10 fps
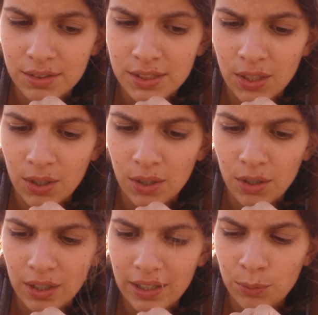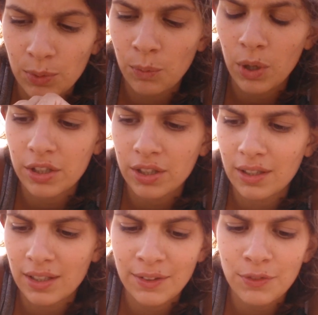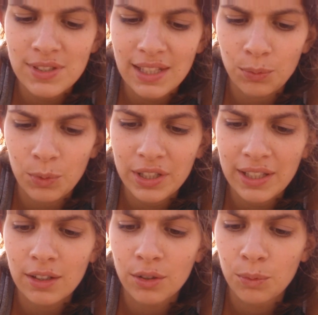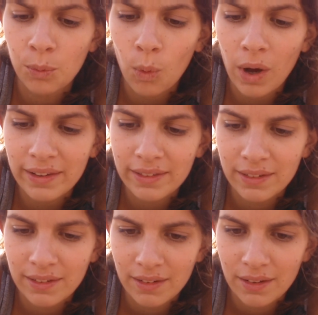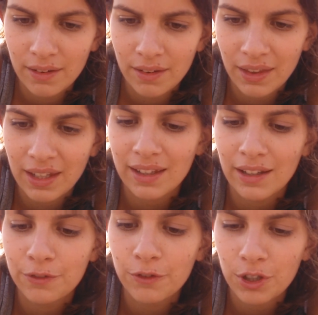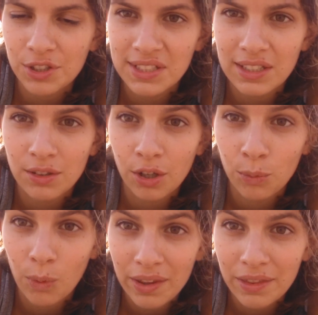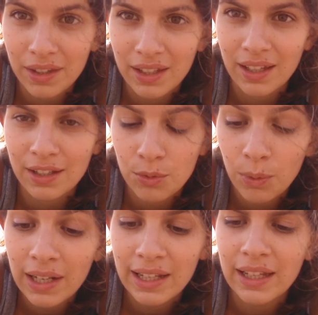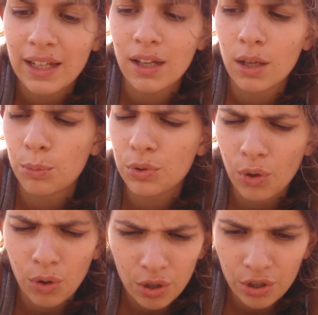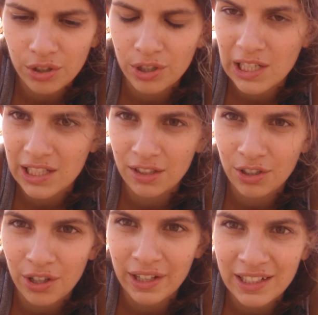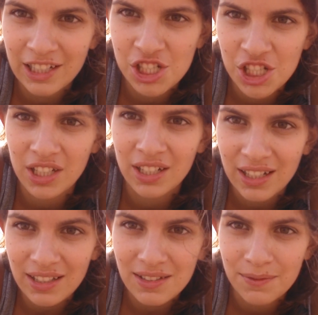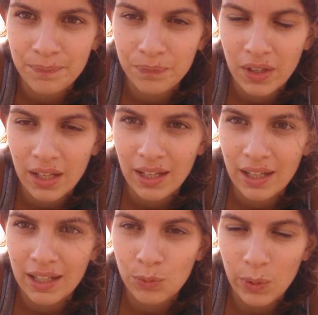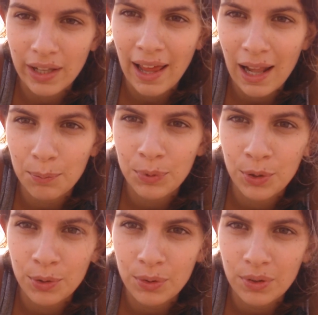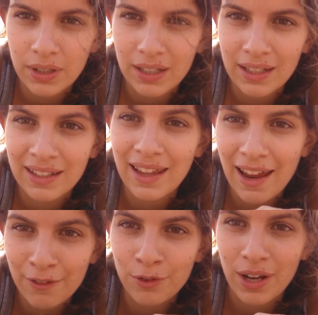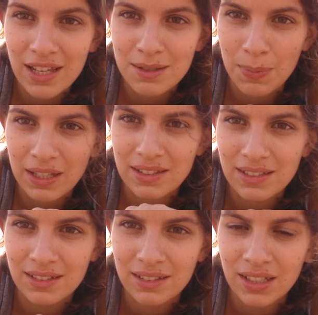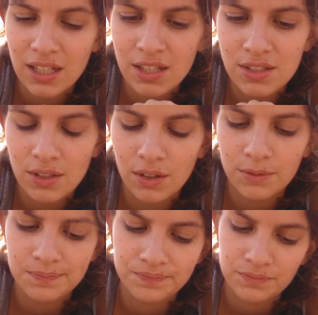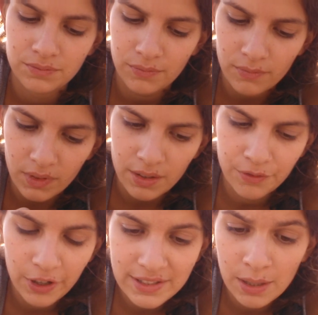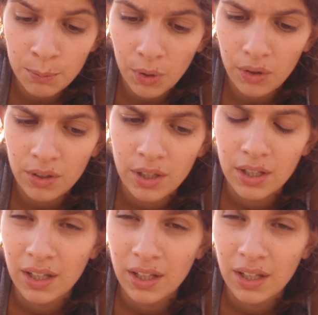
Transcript: So it will work if you start working on one thing and focusing on one thing and really put all your energy in it. It will help you in every aspect. So for example,